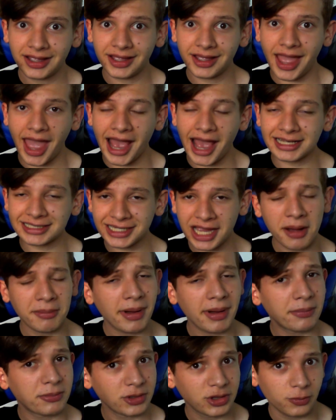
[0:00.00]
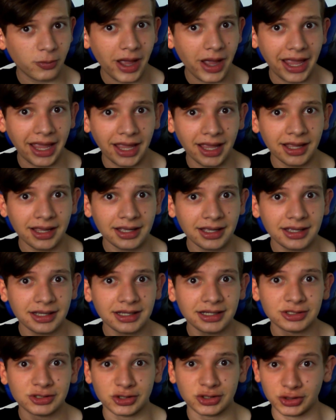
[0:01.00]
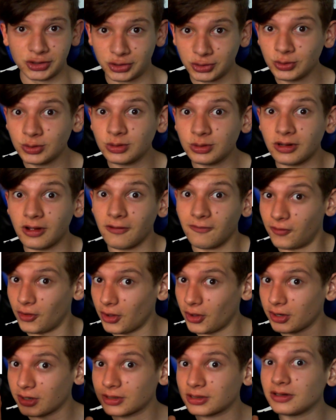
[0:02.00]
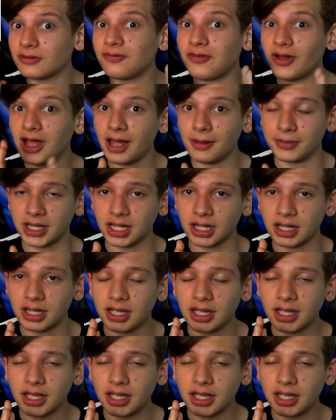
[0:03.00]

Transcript: has come up with a way to do vertical farming